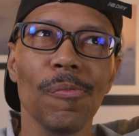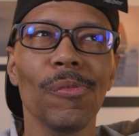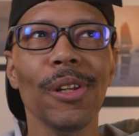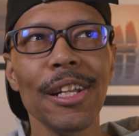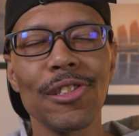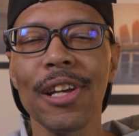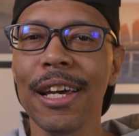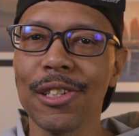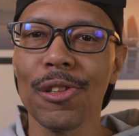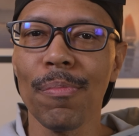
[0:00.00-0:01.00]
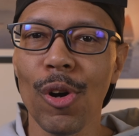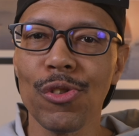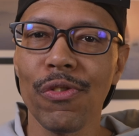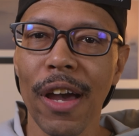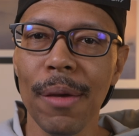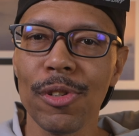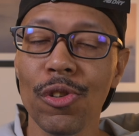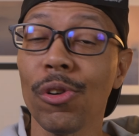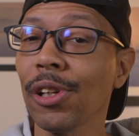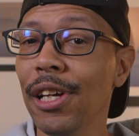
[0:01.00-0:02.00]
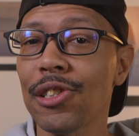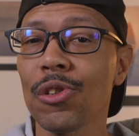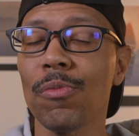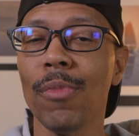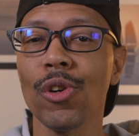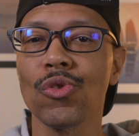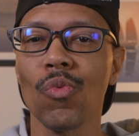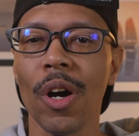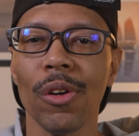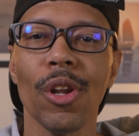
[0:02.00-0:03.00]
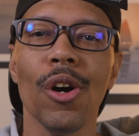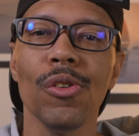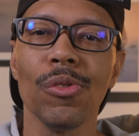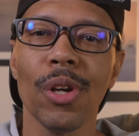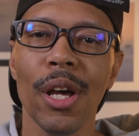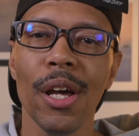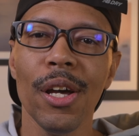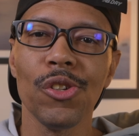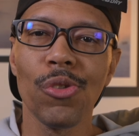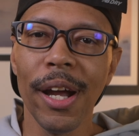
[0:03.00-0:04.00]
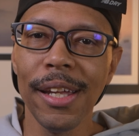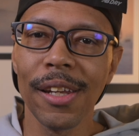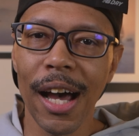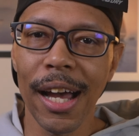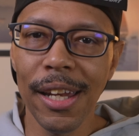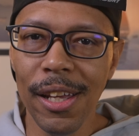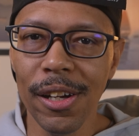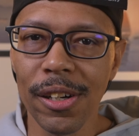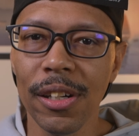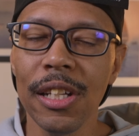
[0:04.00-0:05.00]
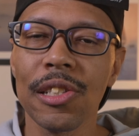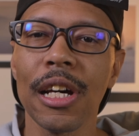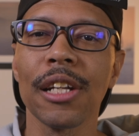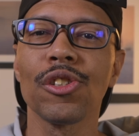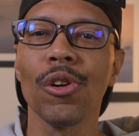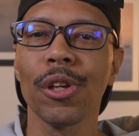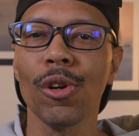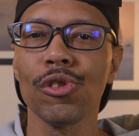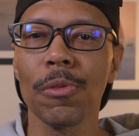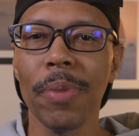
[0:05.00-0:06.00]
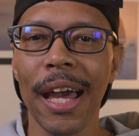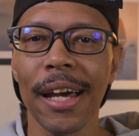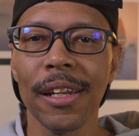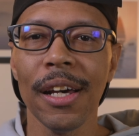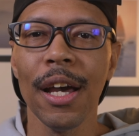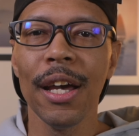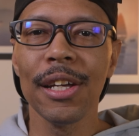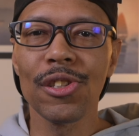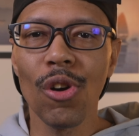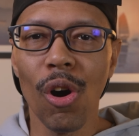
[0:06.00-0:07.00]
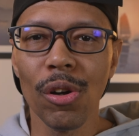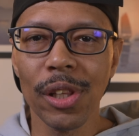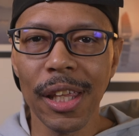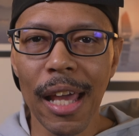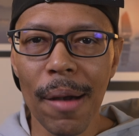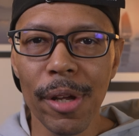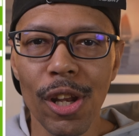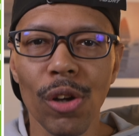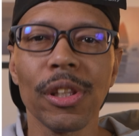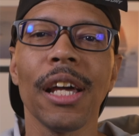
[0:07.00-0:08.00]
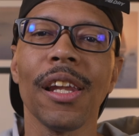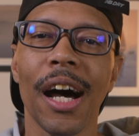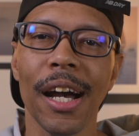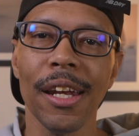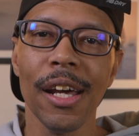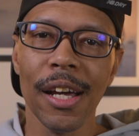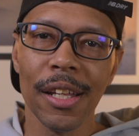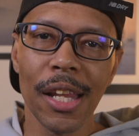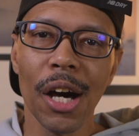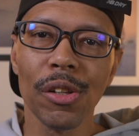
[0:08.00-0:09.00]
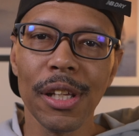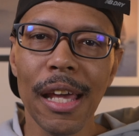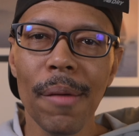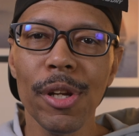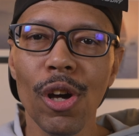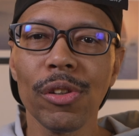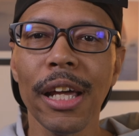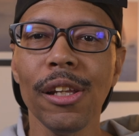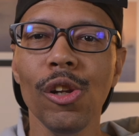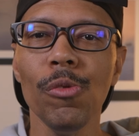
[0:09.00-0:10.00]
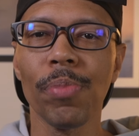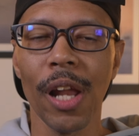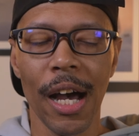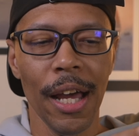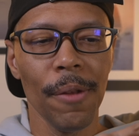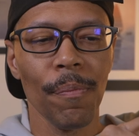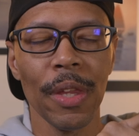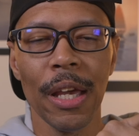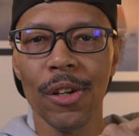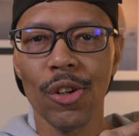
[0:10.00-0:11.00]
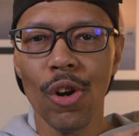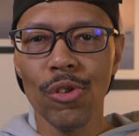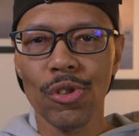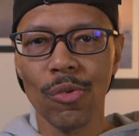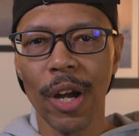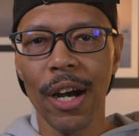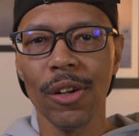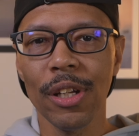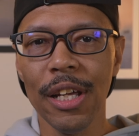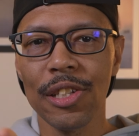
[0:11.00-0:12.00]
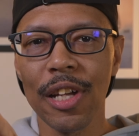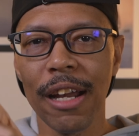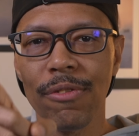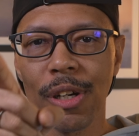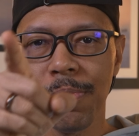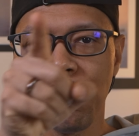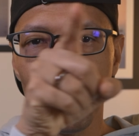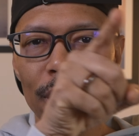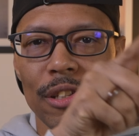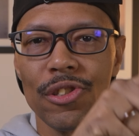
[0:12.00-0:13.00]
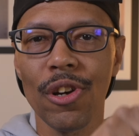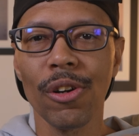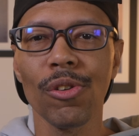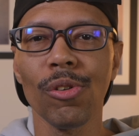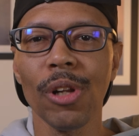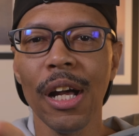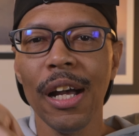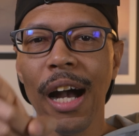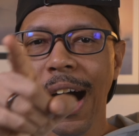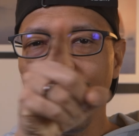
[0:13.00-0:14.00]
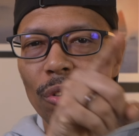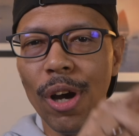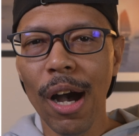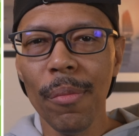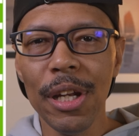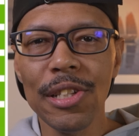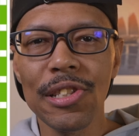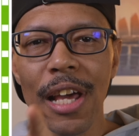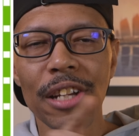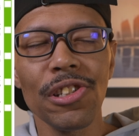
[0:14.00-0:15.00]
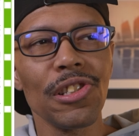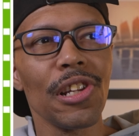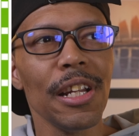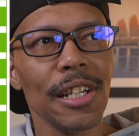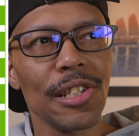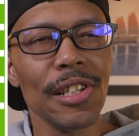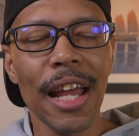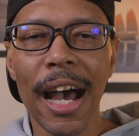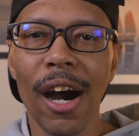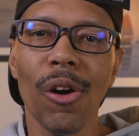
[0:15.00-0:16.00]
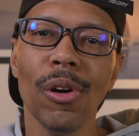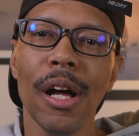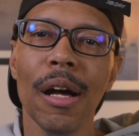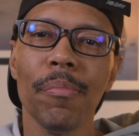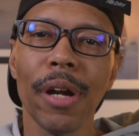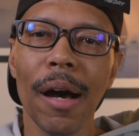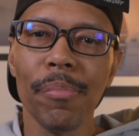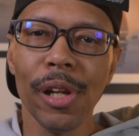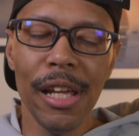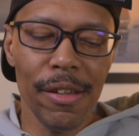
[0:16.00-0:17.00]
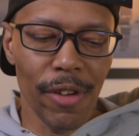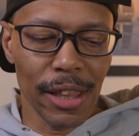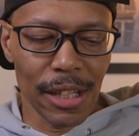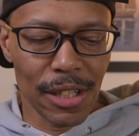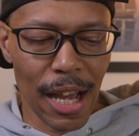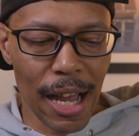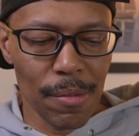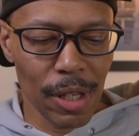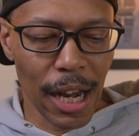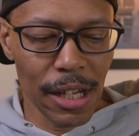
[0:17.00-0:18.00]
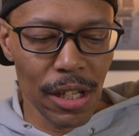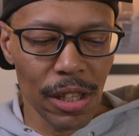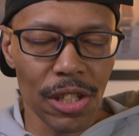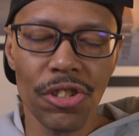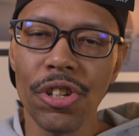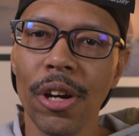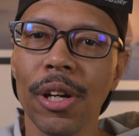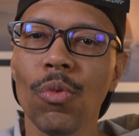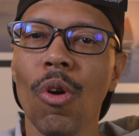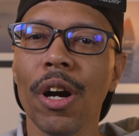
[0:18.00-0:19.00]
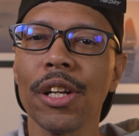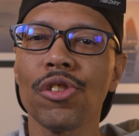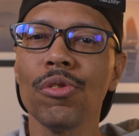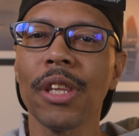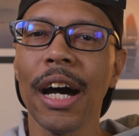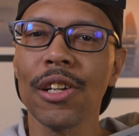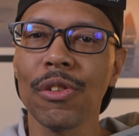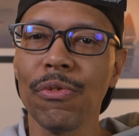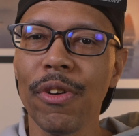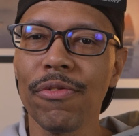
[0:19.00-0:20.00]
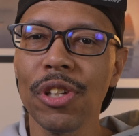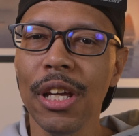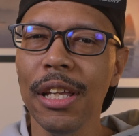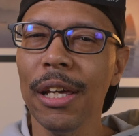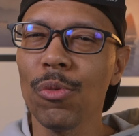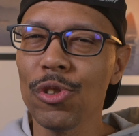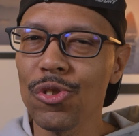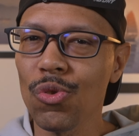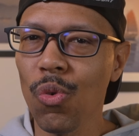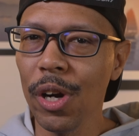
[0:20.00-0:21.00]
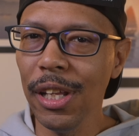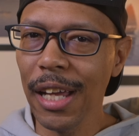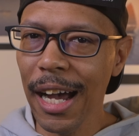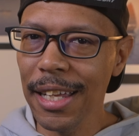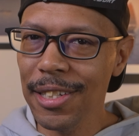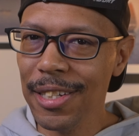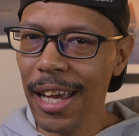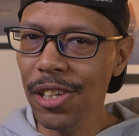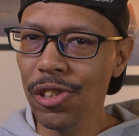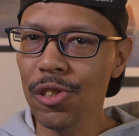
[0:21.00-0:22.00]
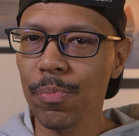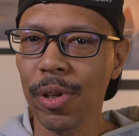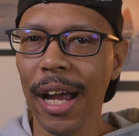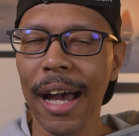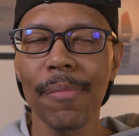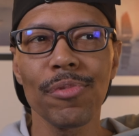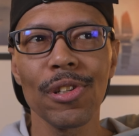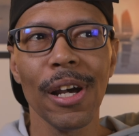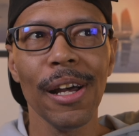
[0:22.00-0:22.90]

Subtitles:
let's say it's the most famous, or at least the most well-known train line here inside of Tokyo, Japan. It's called the Yamanote line. Now, the Yamanote loop line goes around inside of a complete circle. I don't know how many stations it is now, but I believe at the time that I did this charity walk in 2015, it was 29 stations perhaps.